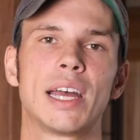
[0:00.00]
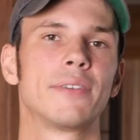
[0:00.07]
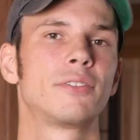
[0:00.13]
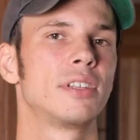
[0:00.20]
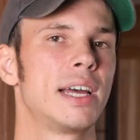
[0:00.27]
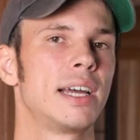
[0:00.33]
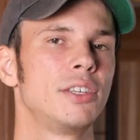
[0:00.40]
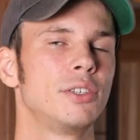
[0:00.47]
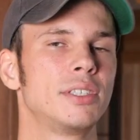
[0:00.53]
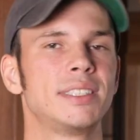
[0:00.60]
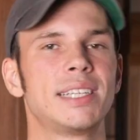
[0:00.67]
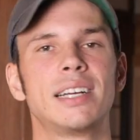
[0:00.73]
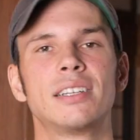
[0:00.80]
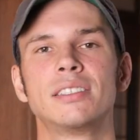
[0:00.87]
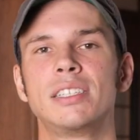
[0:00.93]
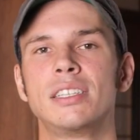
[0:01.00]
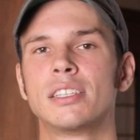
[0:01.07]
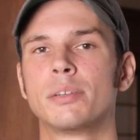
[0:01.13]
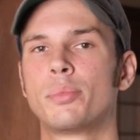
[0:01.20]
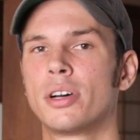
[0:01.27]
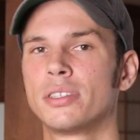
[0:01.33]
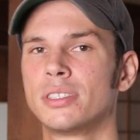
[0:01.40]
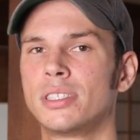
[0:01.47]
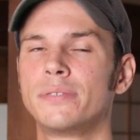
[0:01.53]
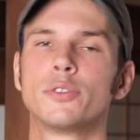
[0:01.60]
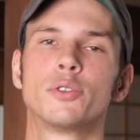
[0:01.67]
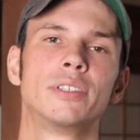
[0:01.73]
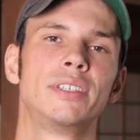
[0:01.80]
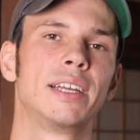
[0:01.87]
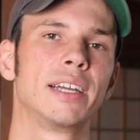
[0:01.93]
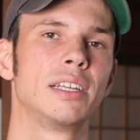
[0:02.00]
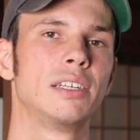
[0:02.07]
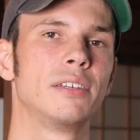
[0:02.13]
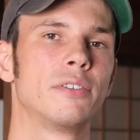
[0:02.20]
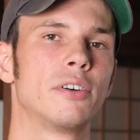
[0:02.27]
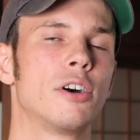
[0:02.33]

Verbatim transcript: After that, you can dial in either positive or negative